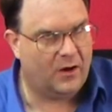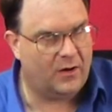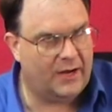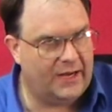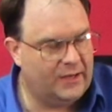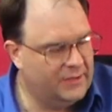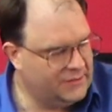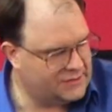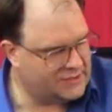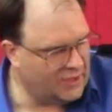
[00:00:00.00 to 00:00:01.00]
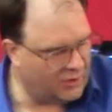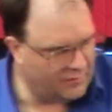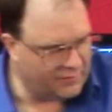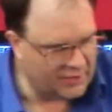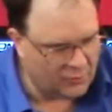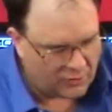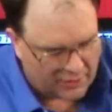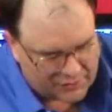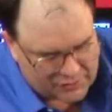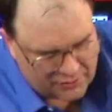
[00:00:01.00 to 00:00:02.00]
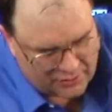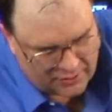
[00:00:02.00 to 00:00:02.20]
all right, to see how everything works.